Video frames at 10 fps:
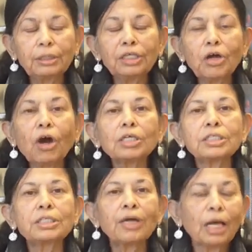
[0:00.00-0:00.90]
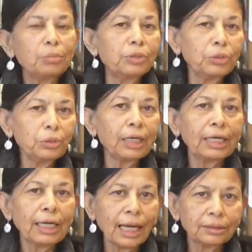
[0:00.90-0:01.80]

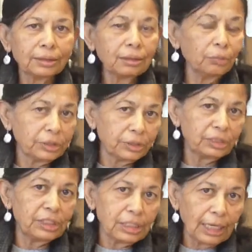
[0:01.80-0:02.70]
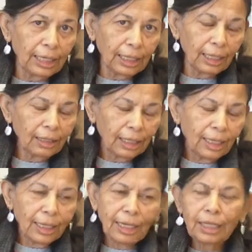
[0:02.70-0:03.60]
deoxyribonucleic acid, which is DNA.
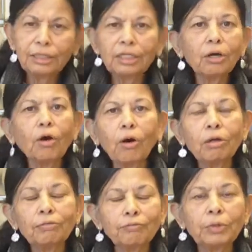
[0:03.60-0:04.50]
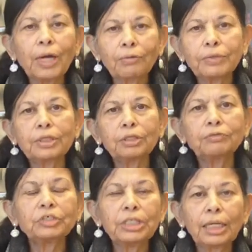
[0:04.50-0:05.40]
And I think all of you have heard
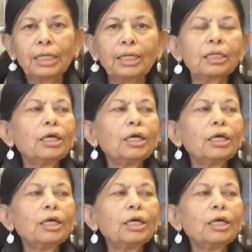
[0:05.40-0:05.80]
of DNA.